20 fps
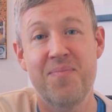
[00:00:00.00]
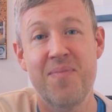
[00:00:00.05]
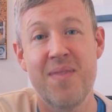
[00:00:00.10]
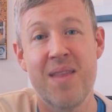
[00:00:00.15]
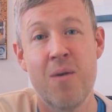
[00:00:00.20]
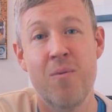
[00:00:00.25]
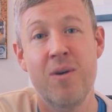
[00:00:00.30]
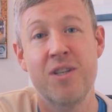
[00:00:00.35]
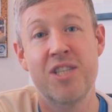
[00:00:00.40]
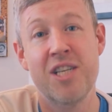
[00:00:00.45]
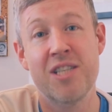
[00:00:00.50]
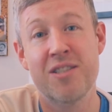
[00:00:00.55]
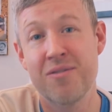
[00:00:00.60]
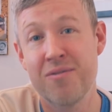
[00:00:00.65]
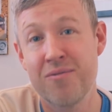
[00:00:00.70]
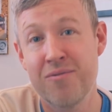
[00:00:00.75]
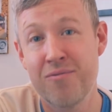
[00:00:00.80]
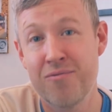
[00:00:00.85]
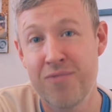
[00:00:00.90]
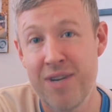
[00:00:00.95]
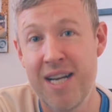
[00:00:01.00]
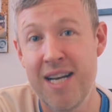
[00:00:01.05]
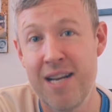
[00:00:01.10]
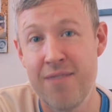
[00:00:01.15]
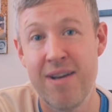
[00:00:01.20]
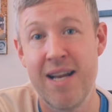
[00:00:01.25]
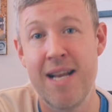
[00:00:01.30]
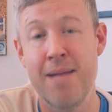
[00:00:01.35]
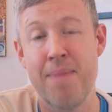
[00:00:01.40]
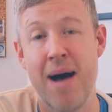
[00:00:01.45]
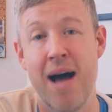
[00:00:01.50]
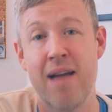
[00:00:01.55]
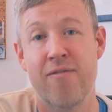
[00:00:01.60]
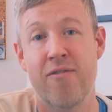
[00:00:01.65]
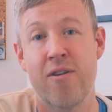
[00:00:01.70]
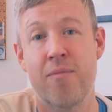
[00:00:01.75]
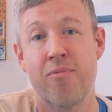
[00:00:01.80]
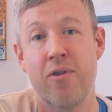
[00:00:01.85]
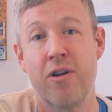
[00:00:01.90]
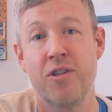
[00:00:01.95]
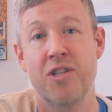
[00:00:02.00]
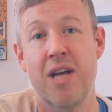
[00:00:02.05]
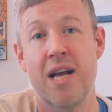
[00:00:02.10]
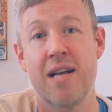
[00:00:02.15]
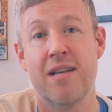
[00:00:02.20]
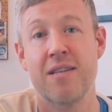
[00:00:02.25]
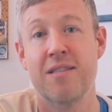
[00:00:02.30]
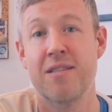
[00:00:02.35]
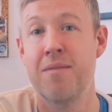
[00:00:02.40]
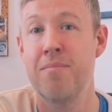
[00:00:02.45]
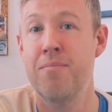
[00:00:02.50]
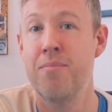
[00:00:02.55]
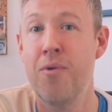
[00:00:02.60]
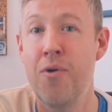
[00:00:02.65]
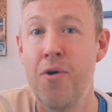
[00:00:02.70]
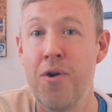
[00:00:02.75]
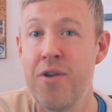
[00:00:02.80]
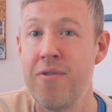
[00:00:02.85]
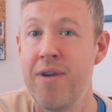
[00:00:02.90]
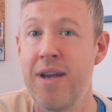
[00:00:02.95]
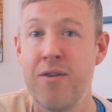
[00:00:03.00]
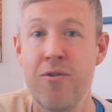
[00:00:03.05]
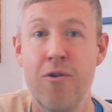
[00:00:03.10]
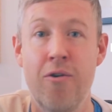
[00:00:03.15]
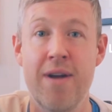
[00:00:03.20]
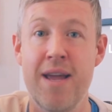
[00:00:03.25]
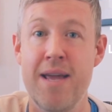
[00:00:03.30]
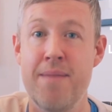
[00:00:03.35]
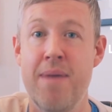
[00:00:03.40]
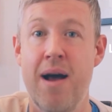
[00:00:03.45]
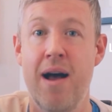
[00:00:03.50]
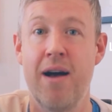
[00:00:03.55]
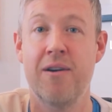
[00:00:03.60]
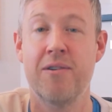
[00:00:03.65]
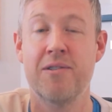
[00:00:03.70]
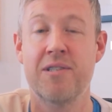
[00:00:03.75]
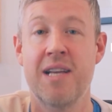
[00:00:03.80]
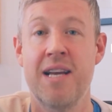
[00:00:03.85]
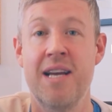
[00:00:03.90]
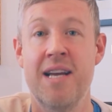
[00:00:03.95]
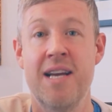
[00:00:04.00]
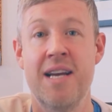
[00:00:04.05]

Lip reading: which is really, really bad for a project, because the more you ignore emails,